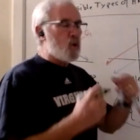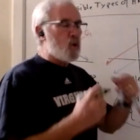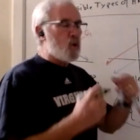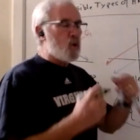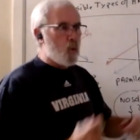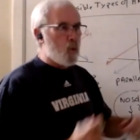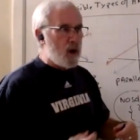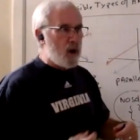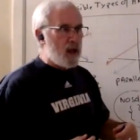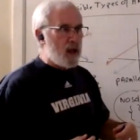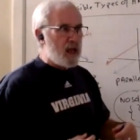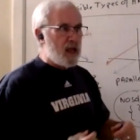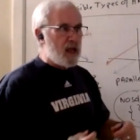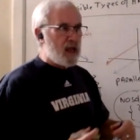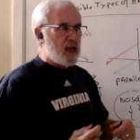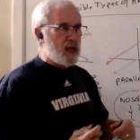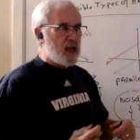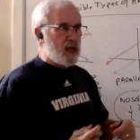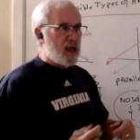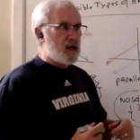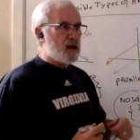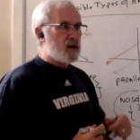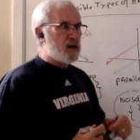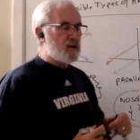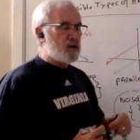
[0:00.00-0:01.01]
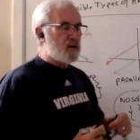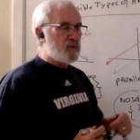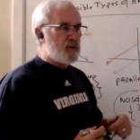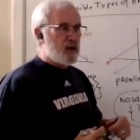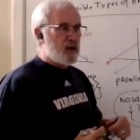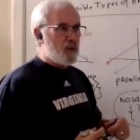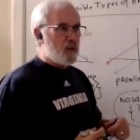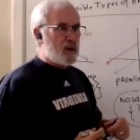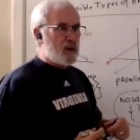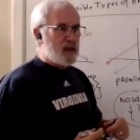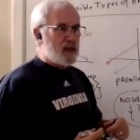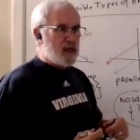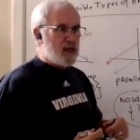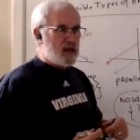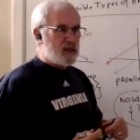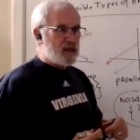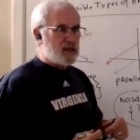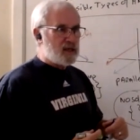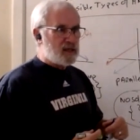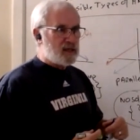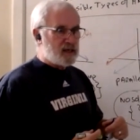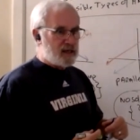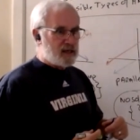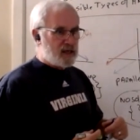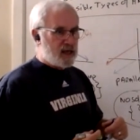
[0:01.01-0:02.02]
way that we
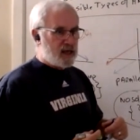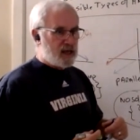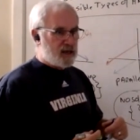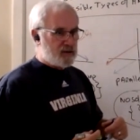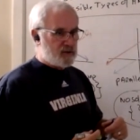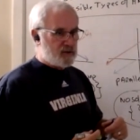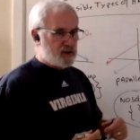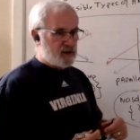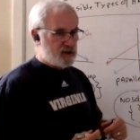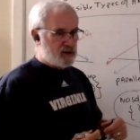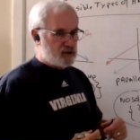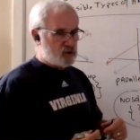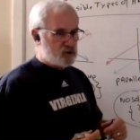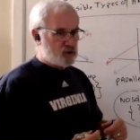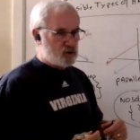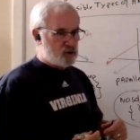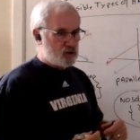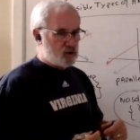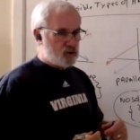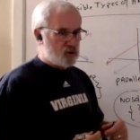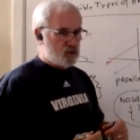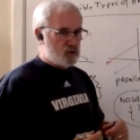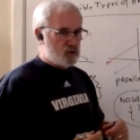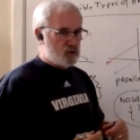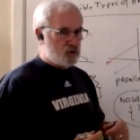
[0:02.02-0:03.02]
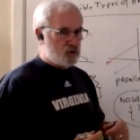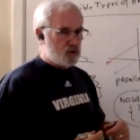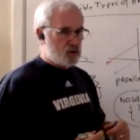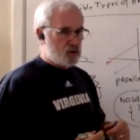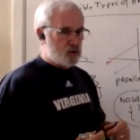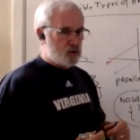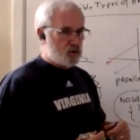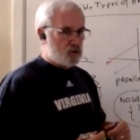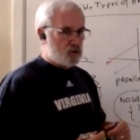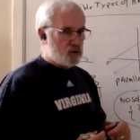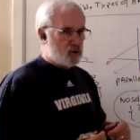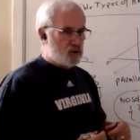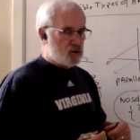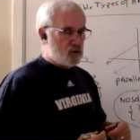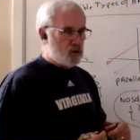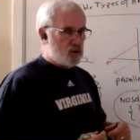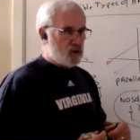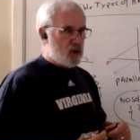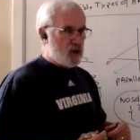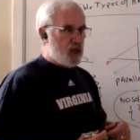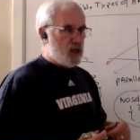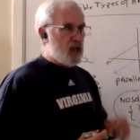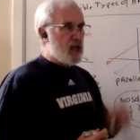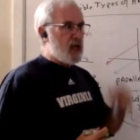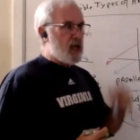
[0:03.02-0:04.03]
indicate this.
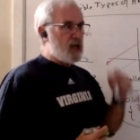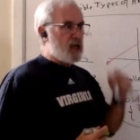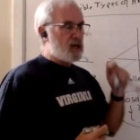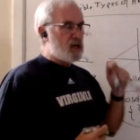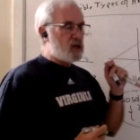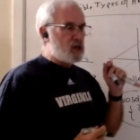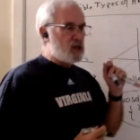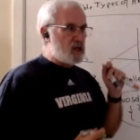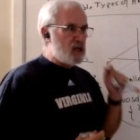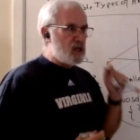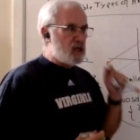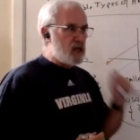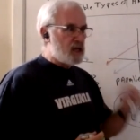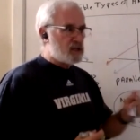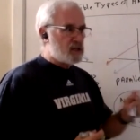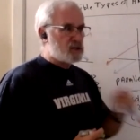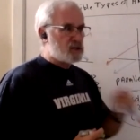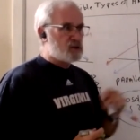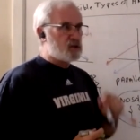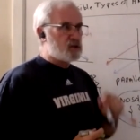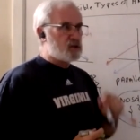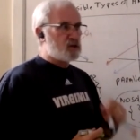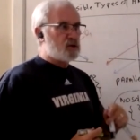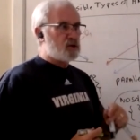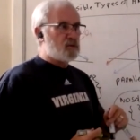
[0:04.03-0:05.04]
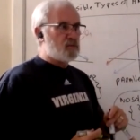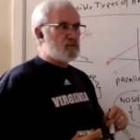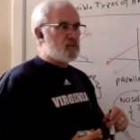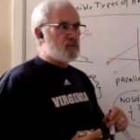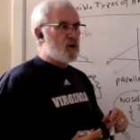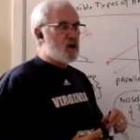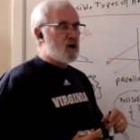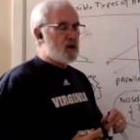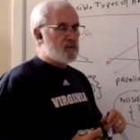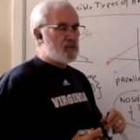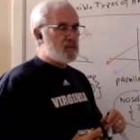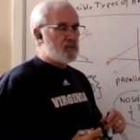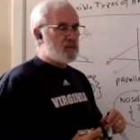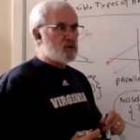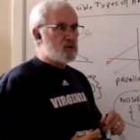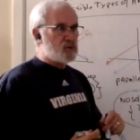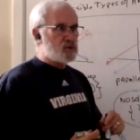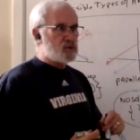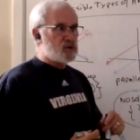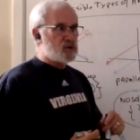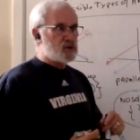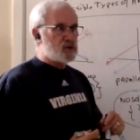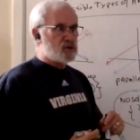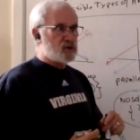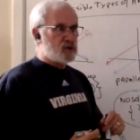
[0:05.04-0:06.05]
And yes, mom
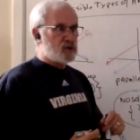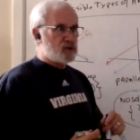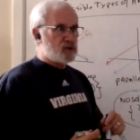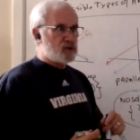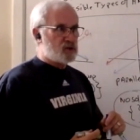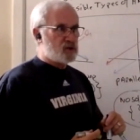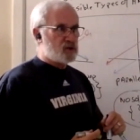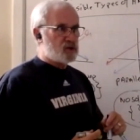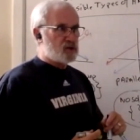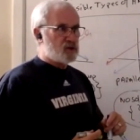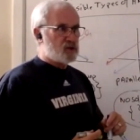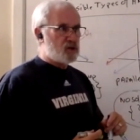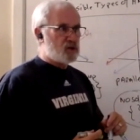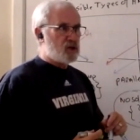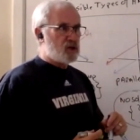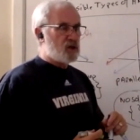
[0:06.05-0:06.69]
uses this.